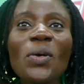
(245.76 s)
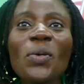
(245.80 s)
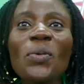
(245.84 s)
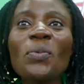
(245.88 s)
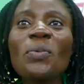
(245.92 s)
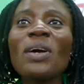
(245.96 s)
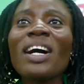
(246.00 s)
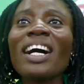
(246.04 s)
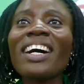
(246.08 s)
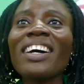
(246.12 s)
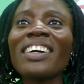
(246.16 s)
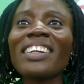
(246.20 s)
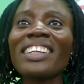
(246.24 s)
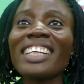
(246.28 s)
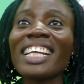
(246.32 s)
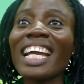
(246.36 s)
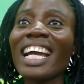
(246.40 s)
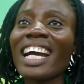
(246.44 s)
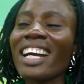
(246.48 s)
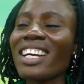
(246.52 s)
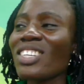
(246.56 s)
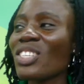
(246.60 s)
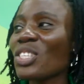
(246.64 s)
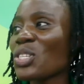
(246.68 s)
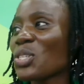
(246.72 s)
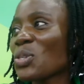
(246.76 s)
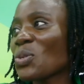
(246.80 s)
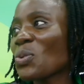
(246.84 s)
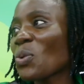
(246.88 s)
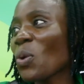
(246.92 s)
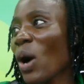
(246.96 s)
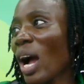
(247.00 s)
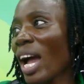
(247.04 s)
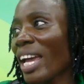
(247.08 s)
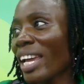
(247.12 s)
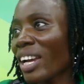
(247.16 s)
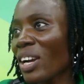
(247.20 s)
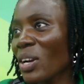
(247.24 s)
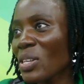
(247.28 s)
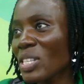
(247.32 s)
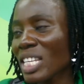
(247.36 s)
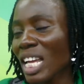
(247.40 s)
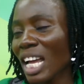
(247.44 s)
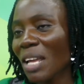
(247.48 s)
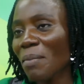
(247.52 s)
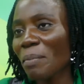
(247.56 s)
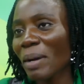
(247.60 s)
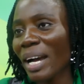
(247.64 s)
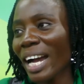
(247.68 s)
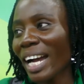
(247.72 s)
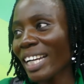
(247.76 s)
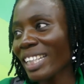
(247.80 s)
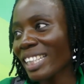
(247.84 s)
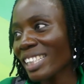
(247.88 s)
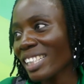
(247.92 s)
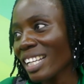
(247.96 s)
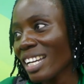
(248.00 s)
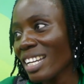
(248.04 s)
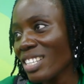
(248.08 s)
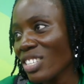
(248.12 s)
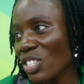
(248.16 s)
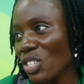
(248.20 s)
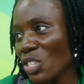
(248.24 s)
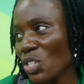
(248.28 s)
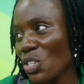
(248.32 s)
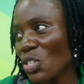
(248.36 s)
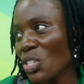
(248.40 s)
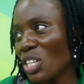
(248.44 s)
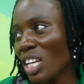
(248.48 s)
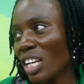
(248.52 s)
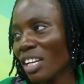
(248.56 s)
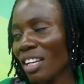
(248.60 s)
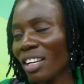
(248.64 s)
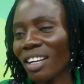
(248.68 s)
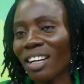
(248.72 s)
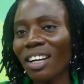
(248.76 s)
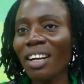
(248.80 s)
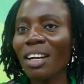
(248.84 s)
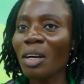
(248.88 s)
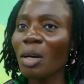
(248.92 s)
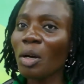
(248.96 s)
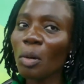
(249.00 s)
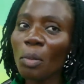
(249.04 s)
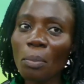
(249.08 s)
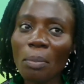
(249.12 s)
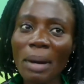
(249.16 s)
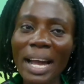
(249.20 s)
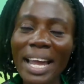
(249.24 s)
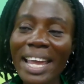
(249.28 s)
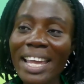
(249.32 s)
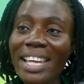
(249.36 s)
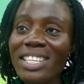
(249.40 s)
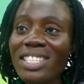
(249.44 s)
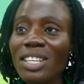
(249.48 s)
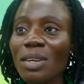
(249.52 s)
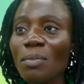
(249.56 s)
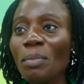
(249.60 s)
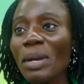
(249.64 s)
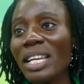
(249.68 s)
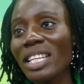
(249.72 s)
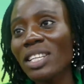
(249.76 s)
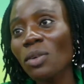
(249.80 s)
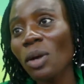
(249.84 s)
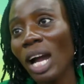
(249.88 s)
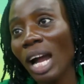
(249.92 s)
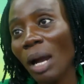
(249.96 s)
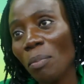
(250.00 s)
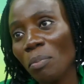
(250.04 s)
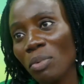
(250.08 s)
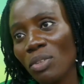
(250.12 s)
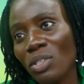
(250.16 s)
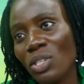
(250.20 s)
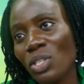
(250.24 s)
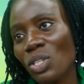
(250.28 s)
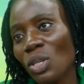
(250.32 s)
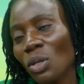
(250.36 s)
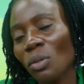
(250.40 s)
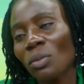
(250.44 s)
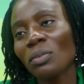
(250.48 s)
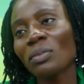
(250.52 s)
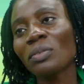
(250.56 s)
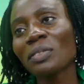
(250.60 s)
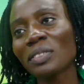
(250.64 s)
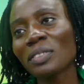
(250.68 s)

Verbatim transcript: Well, yeah, it's true. I got signed by Adidas this year. Um, my agent made it happen, so.